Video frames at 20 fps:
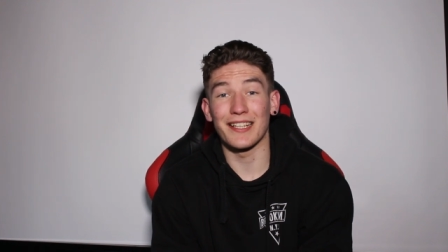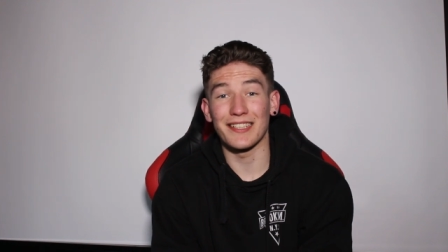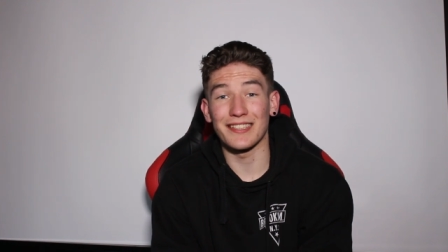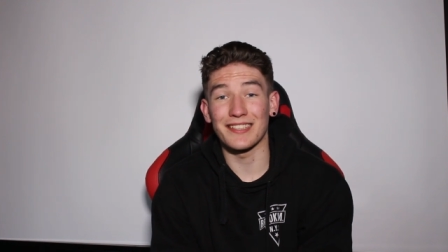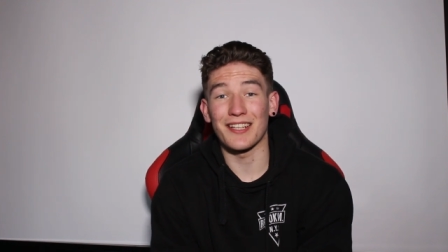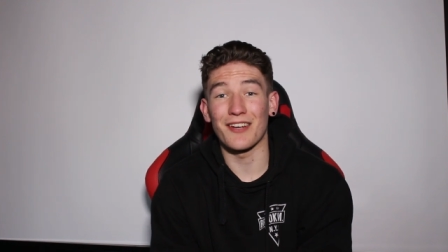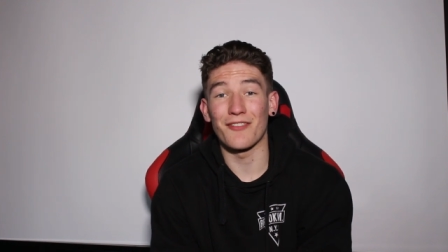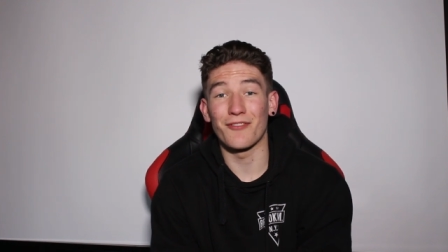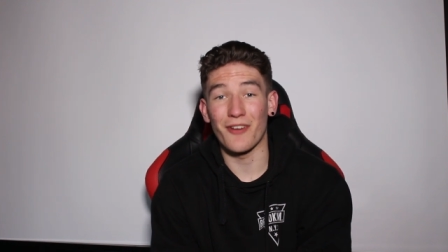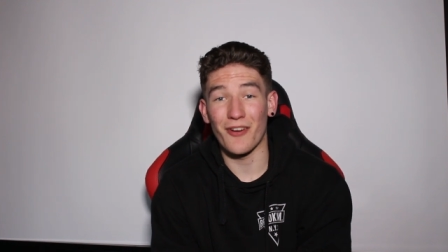
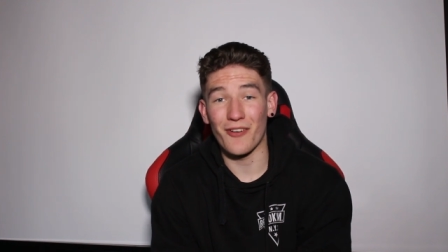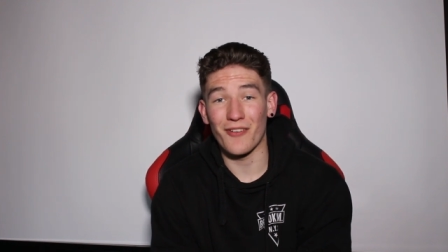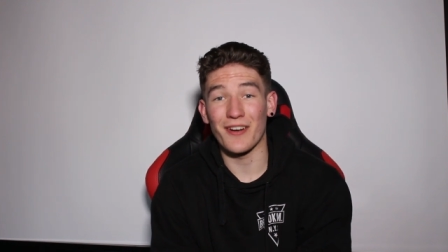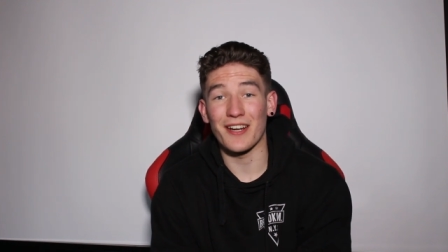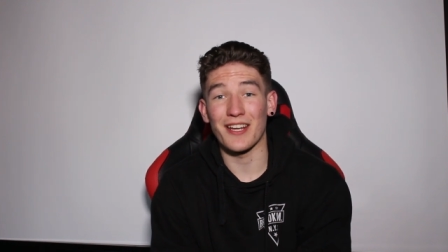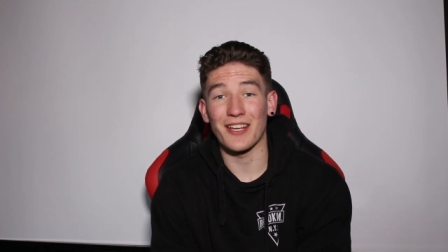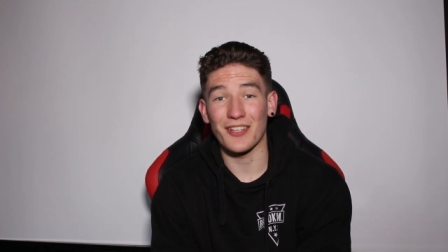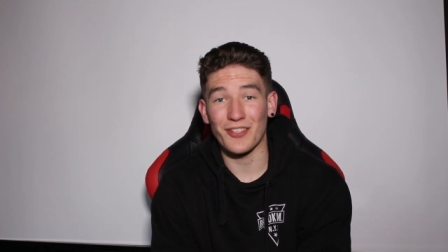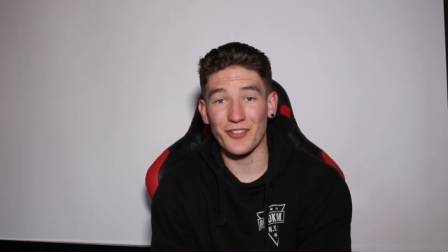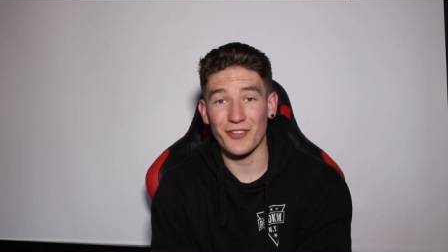made a
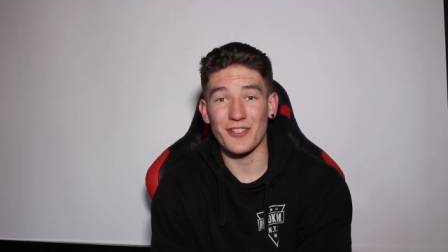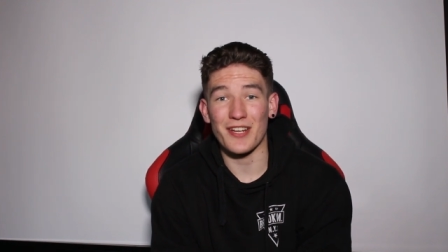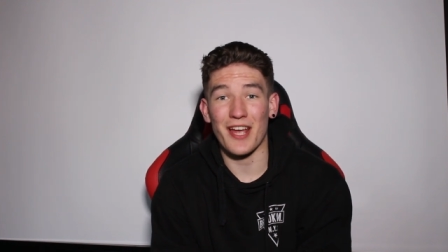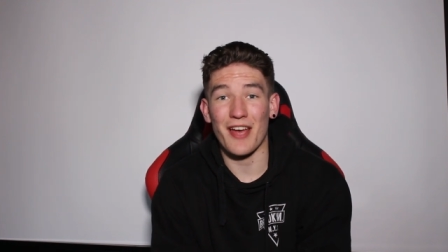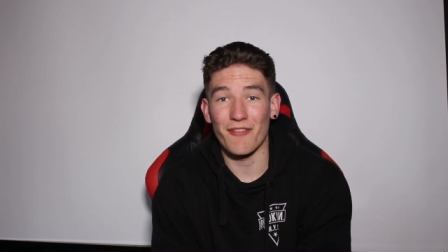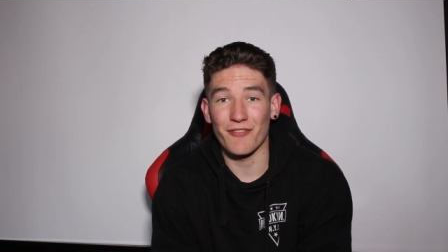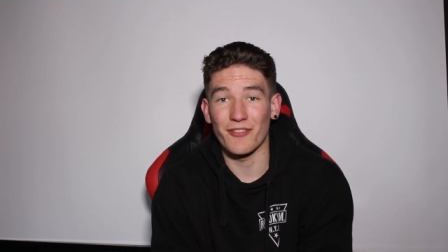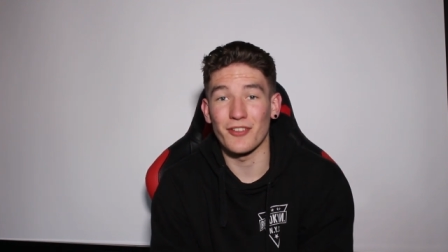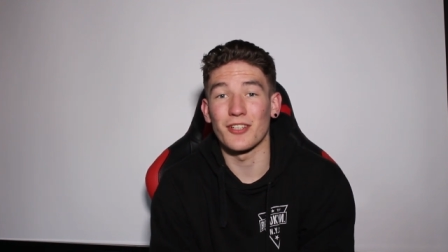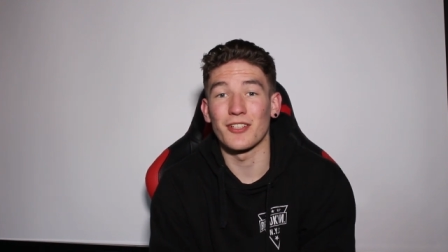very good
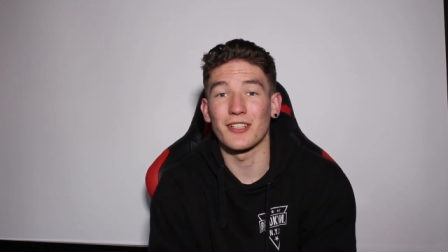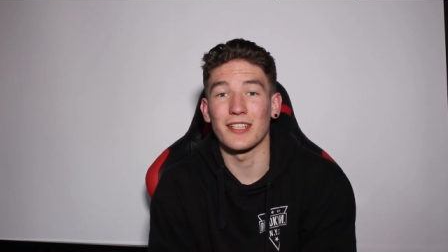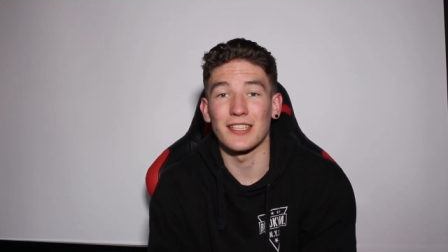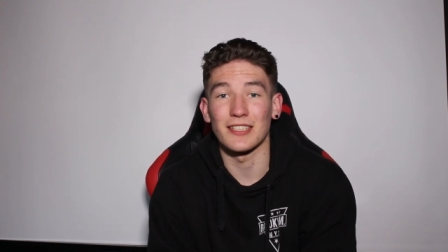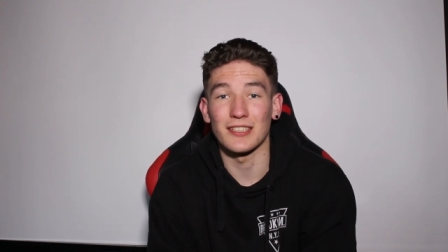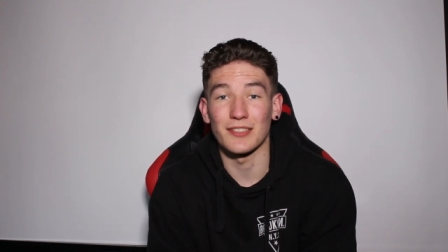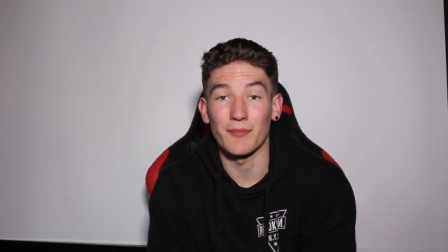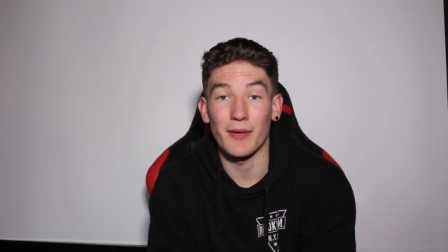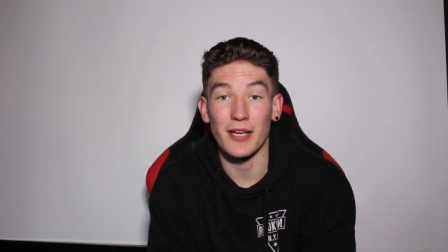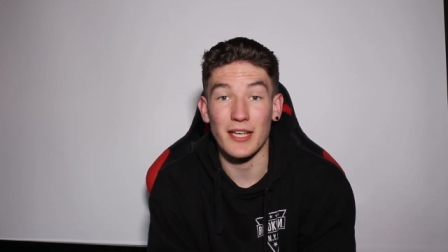effort
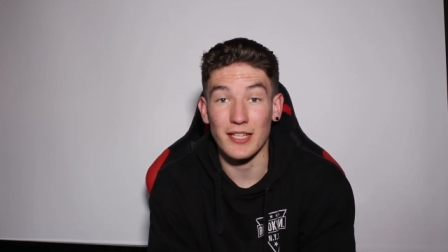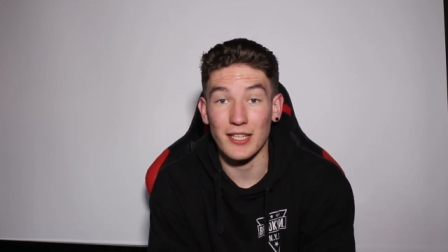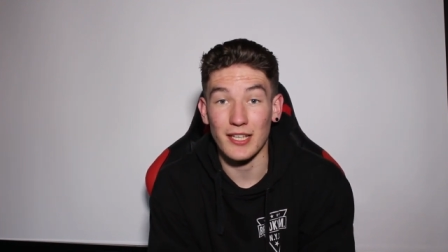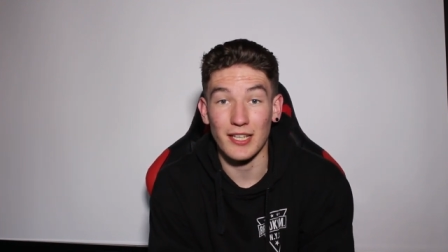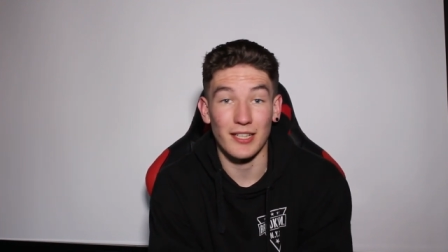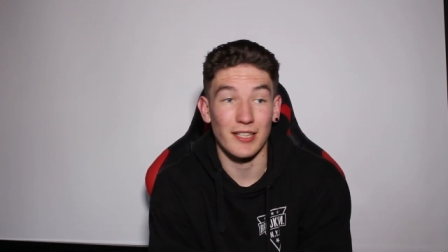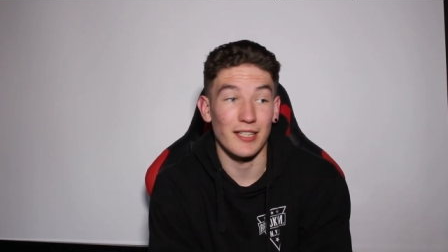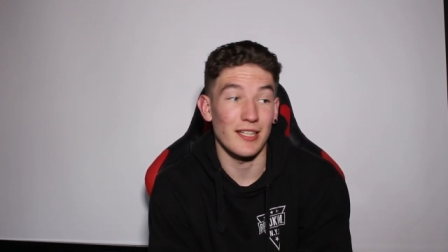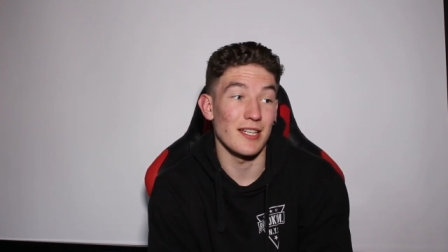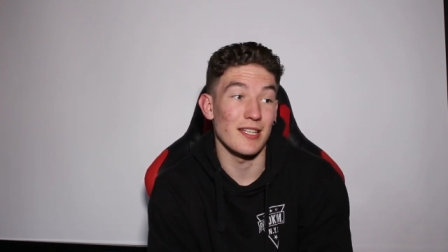in
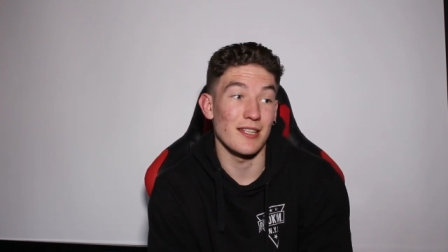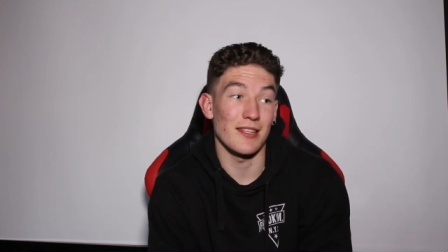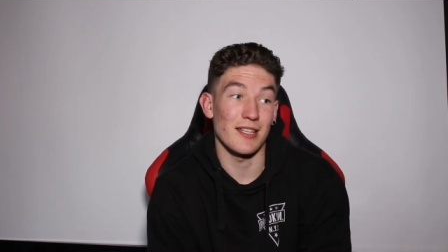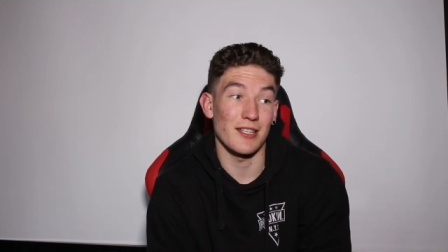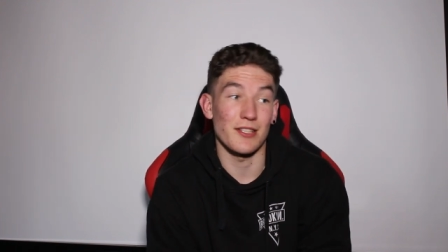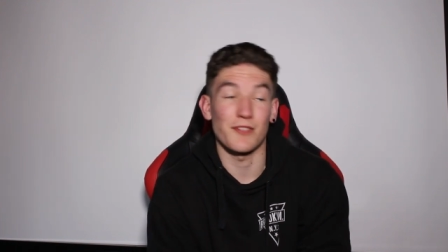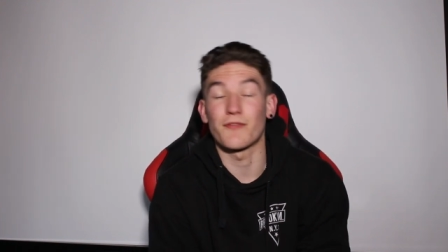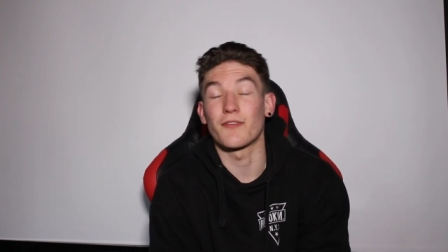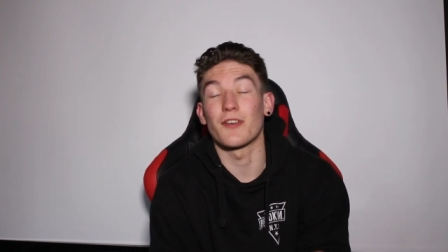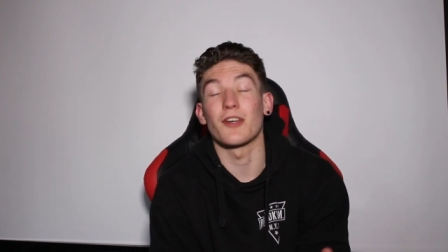making
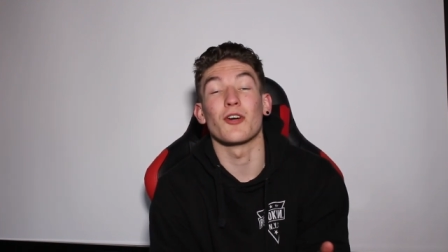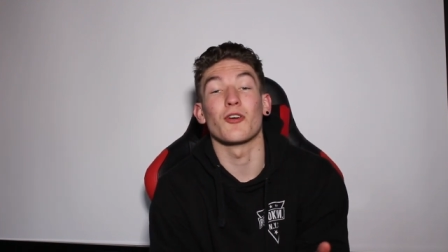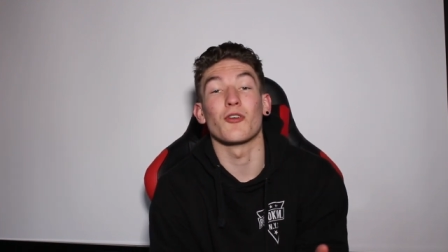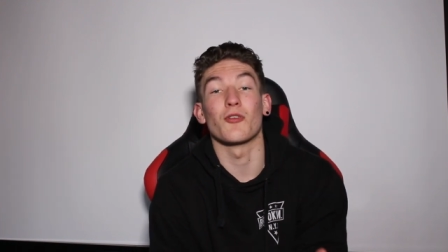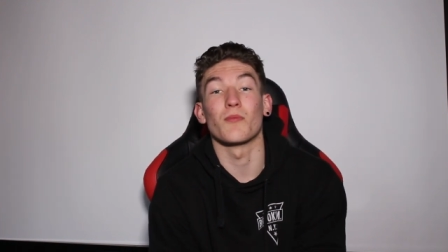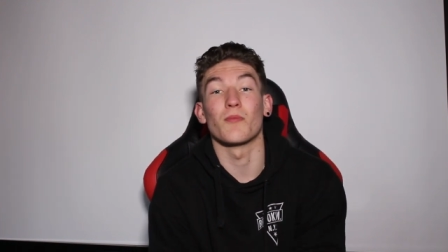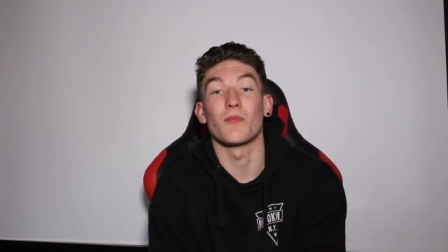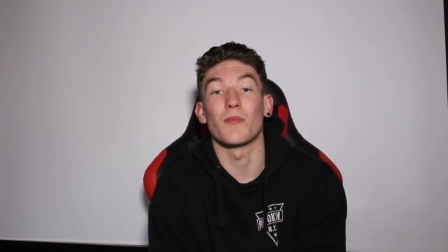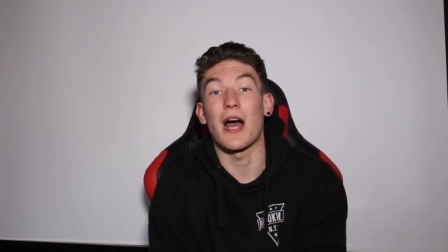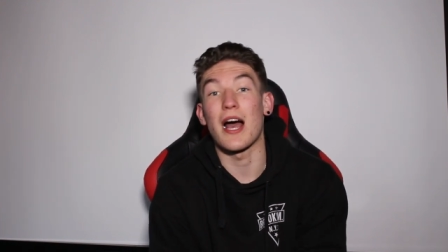this
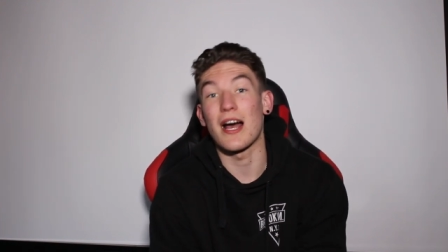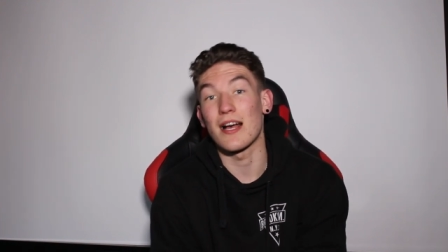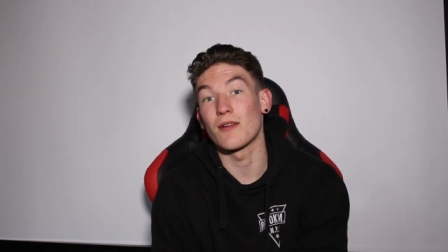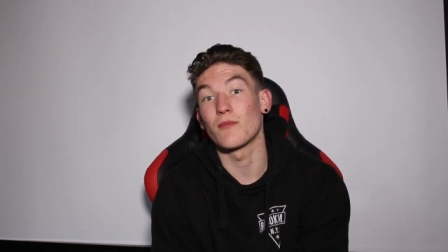film